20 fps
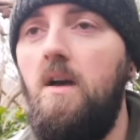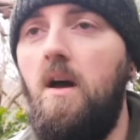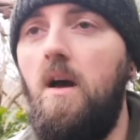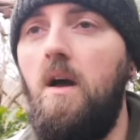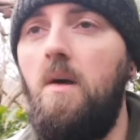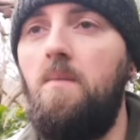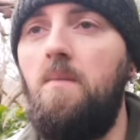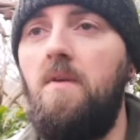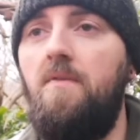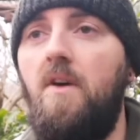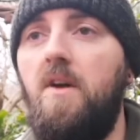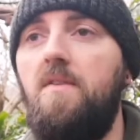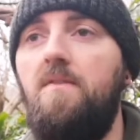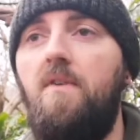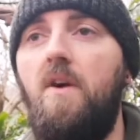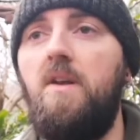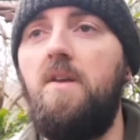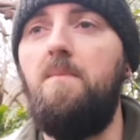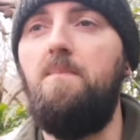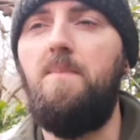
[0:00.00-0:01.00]
If I can
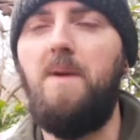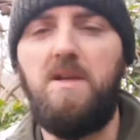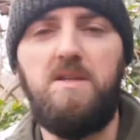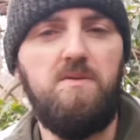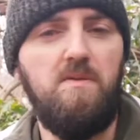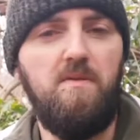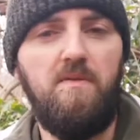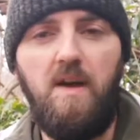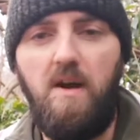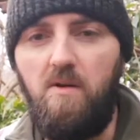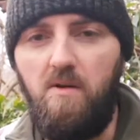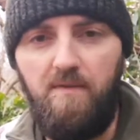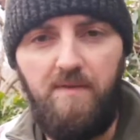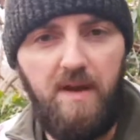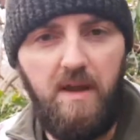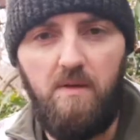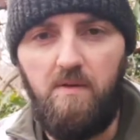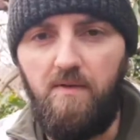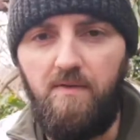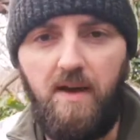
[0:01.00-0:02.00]
find a picture of that or a
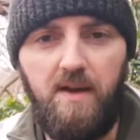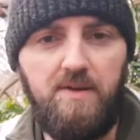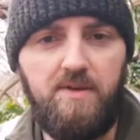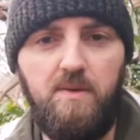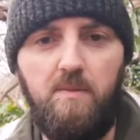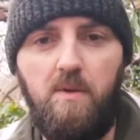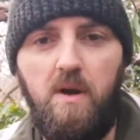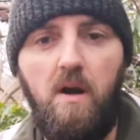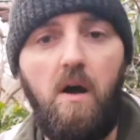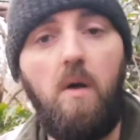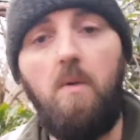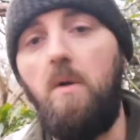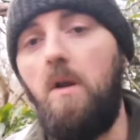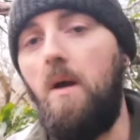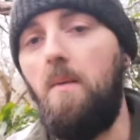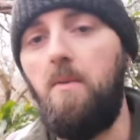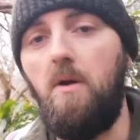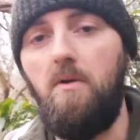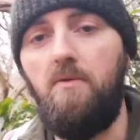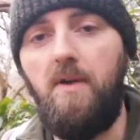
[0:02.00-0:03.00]
video of that somewhere, I
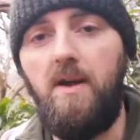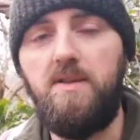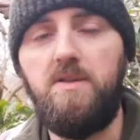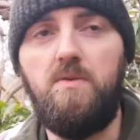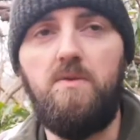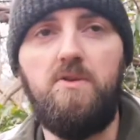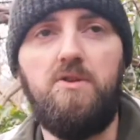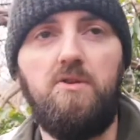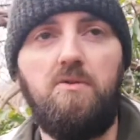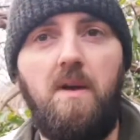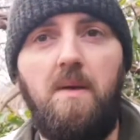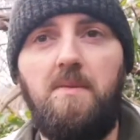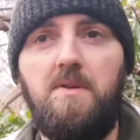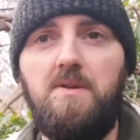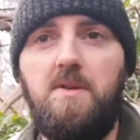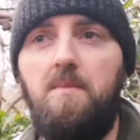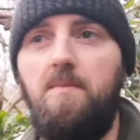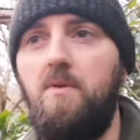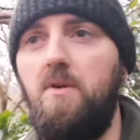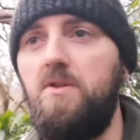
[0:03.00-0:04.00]
will upload that to Instagram at
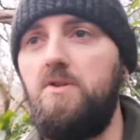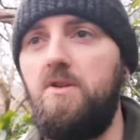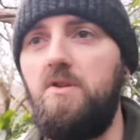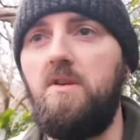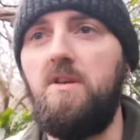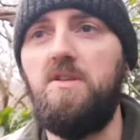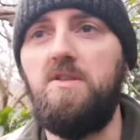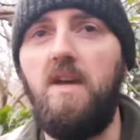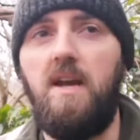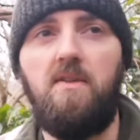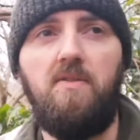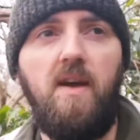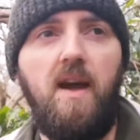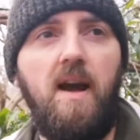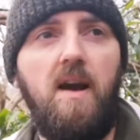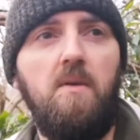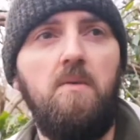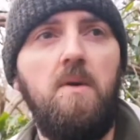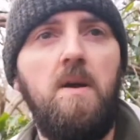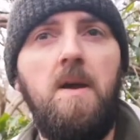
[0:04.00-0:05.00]
some point so you can check
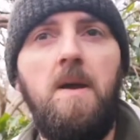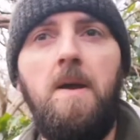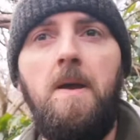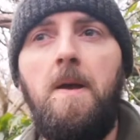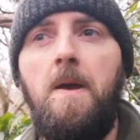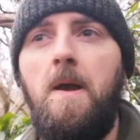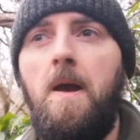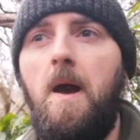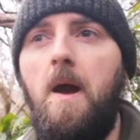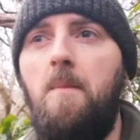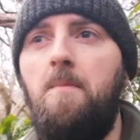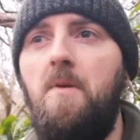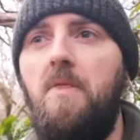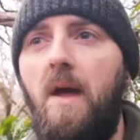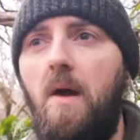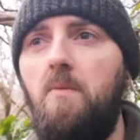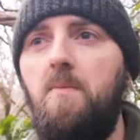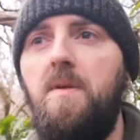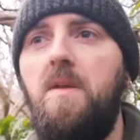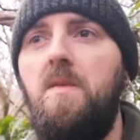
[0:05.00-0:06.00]
that out. But
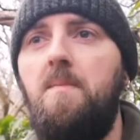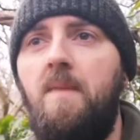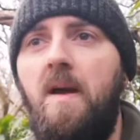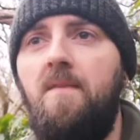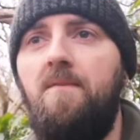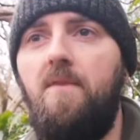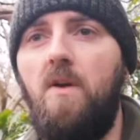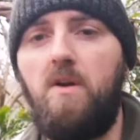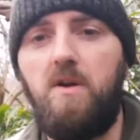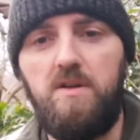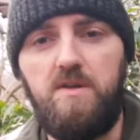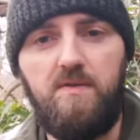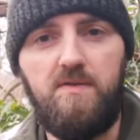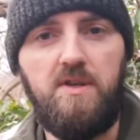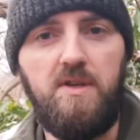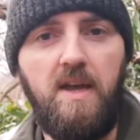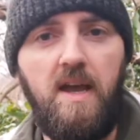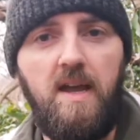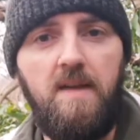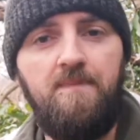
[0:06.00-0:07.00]
that will be the main focus of
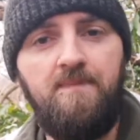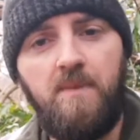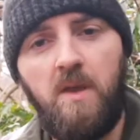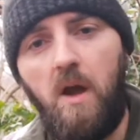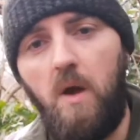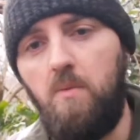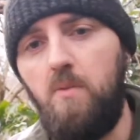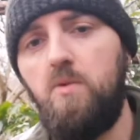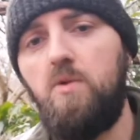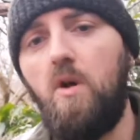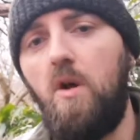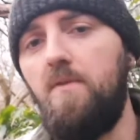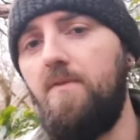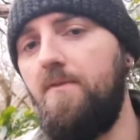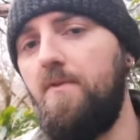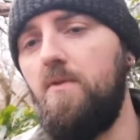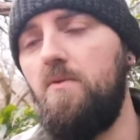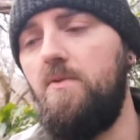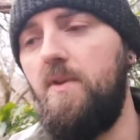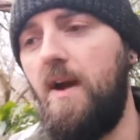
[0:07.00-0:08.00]
today. I will go
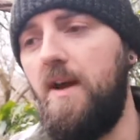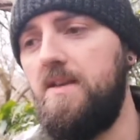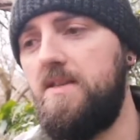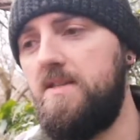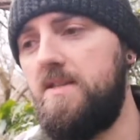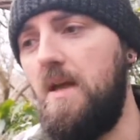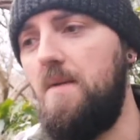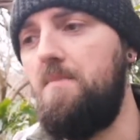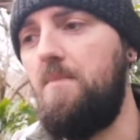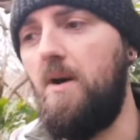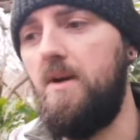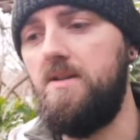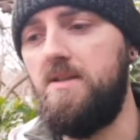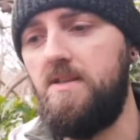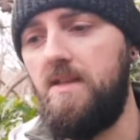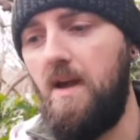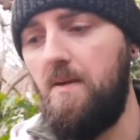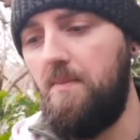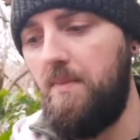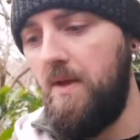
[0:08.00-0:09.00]
through that step by
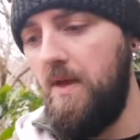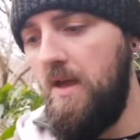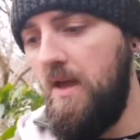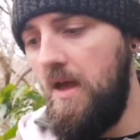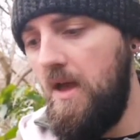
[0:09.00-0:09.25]
step.